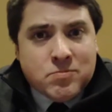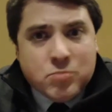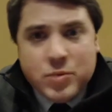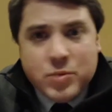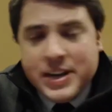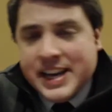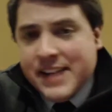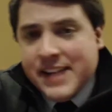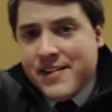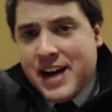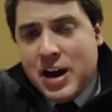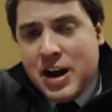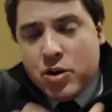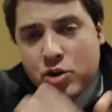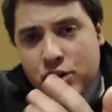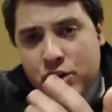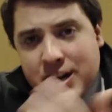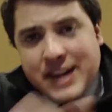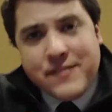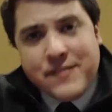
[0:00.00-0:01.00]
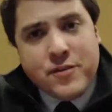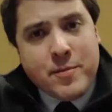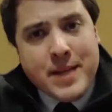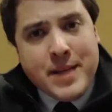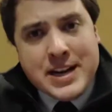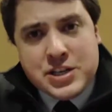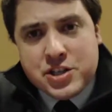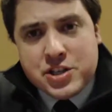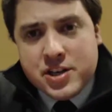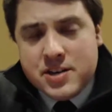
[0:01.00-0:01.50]
we give out good
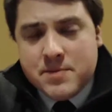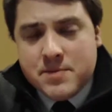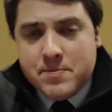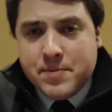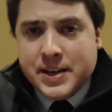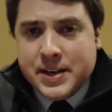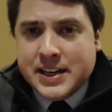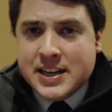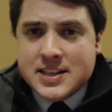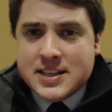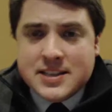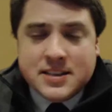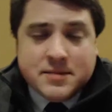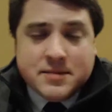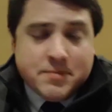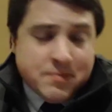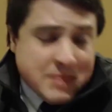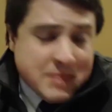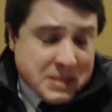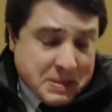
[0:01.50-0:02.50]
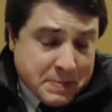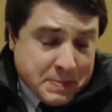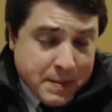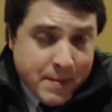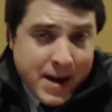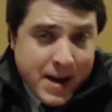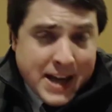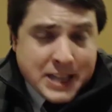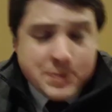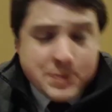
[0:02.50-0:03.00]
information because it's
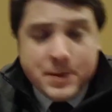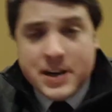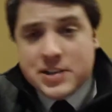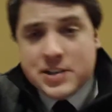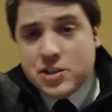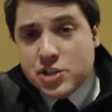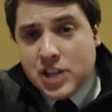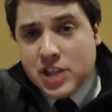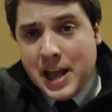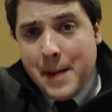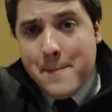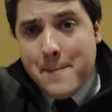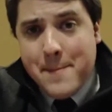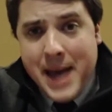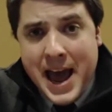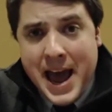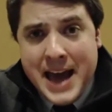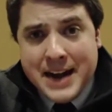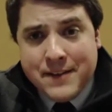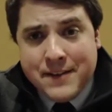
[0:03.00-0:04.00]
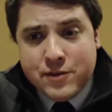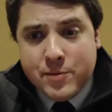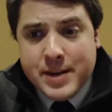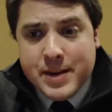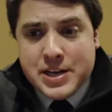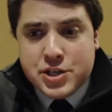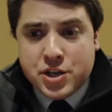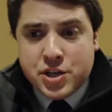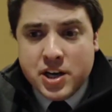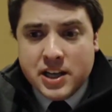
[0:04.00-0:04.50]
been my experience there's a lot of bad
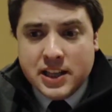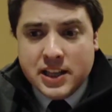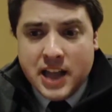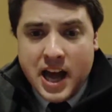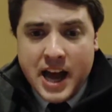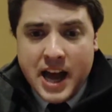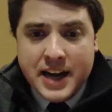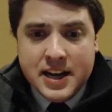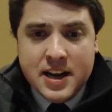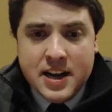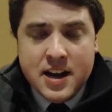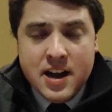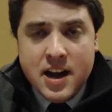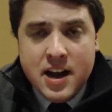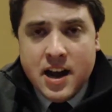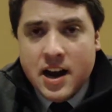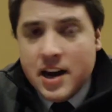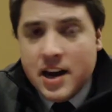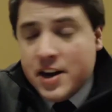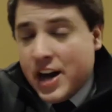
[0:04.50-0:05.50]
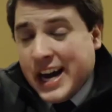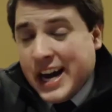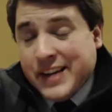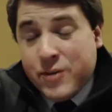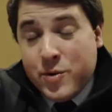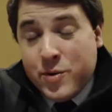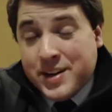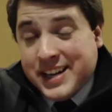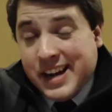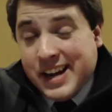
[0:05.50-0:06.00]
information online. Not
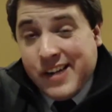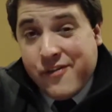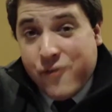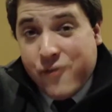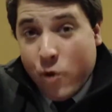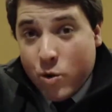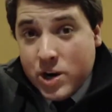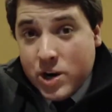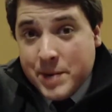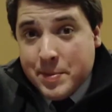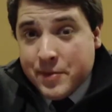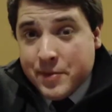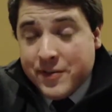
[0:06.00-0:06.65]
everyone can afford a